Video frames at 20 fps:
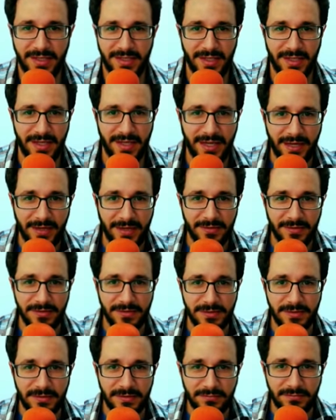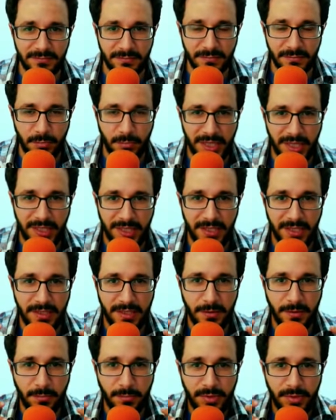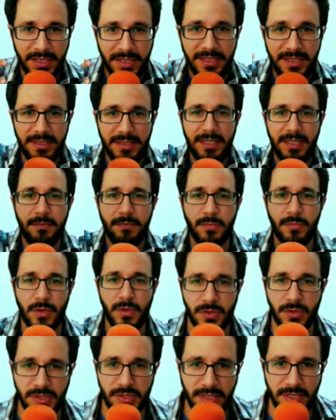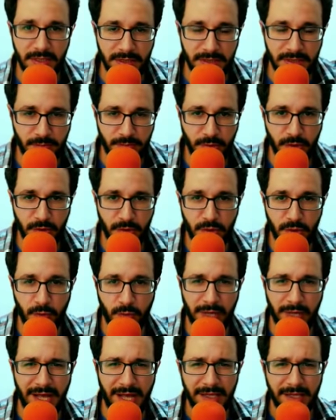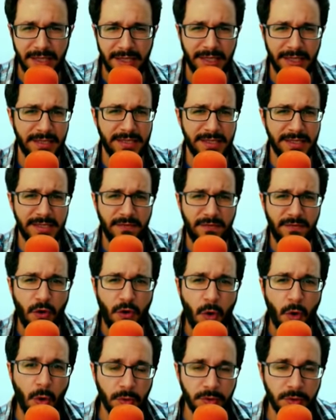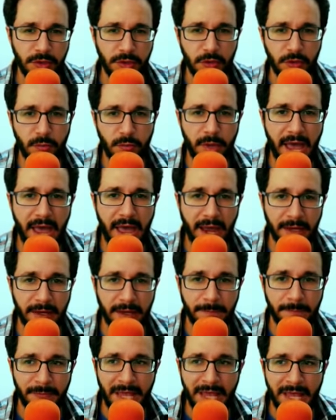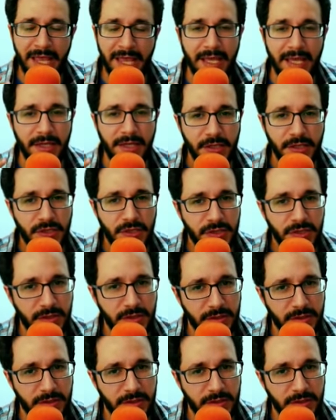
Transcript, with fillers: uh, be completely immersed in the spiritual reality. It's as if holding you back. It is